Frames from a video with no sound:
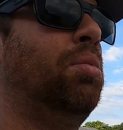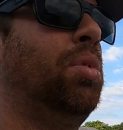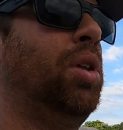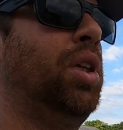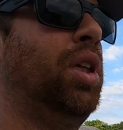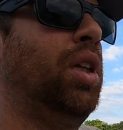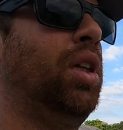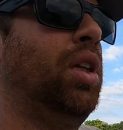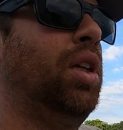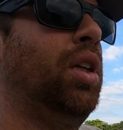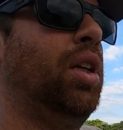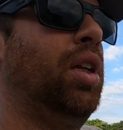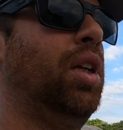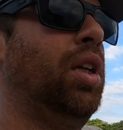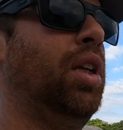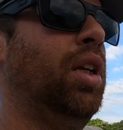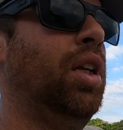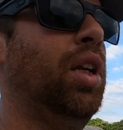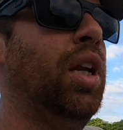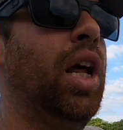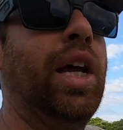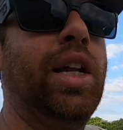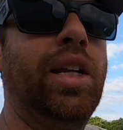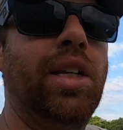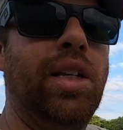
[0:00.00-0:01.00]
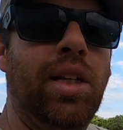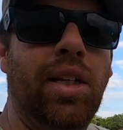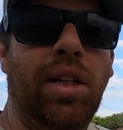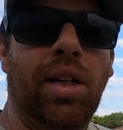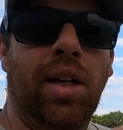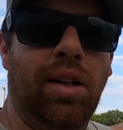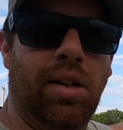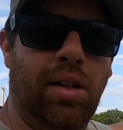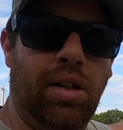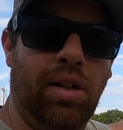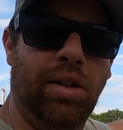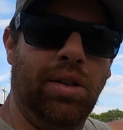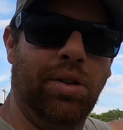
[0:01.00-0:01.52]
the
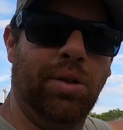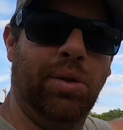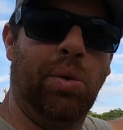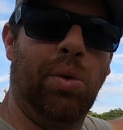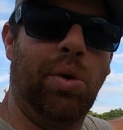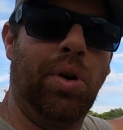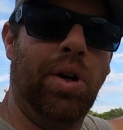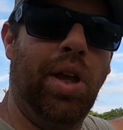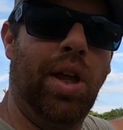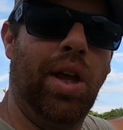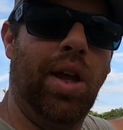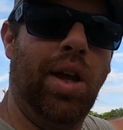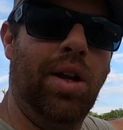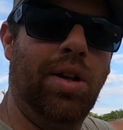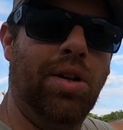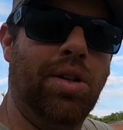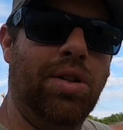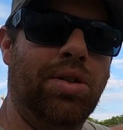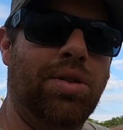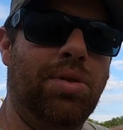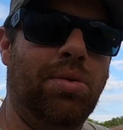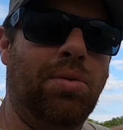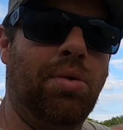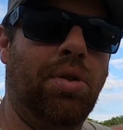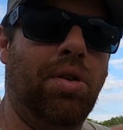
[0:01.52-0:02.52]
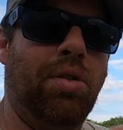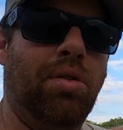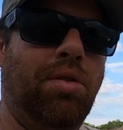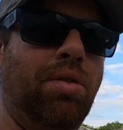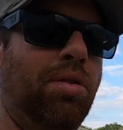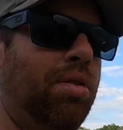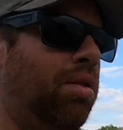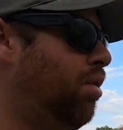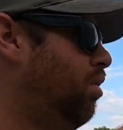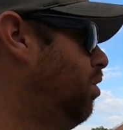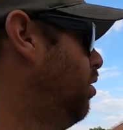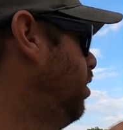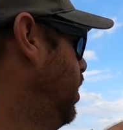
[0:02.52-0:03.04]
1,920 acres
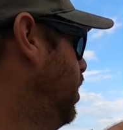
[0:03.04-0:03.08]
worth